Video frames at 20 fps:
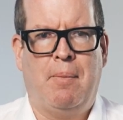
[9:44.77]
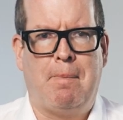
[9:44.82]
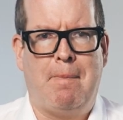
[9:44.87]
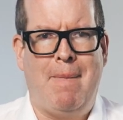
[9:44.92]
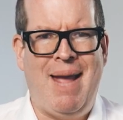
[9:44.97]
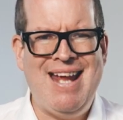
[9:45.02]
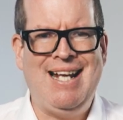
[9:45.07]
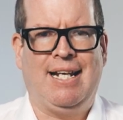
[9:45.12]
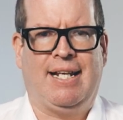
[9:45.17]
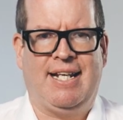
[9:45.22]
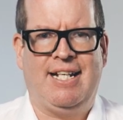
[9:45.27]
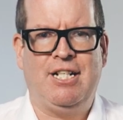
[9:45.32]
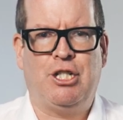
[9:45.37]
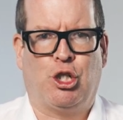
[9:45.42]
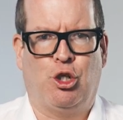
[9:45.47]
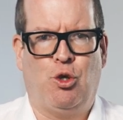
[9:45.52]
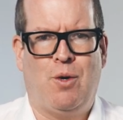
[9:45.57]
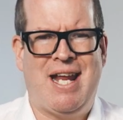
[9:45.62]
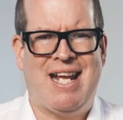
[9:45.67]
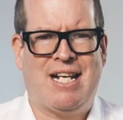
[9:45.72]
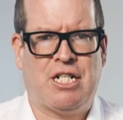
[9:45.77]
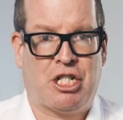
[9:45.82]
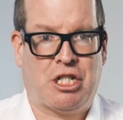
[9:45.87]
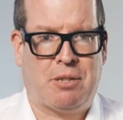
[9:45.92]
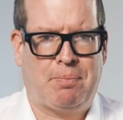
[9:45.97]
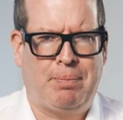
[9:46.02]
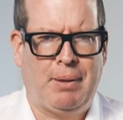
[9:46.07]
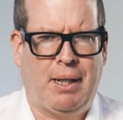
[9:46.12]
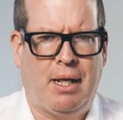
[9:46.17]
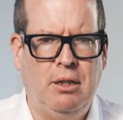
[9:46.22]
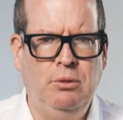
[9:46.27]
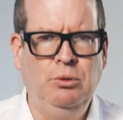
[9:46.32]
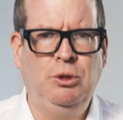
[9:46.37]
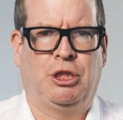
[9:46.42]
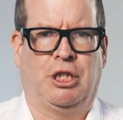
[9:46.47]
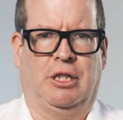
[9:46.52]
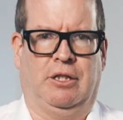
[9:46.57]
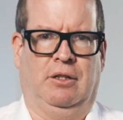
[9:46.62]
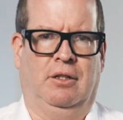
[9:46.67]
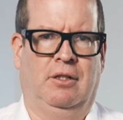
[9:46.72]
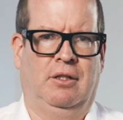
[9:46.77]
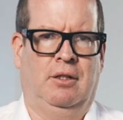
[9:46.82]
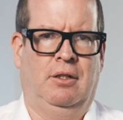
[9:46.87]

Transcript: may lead to an explosion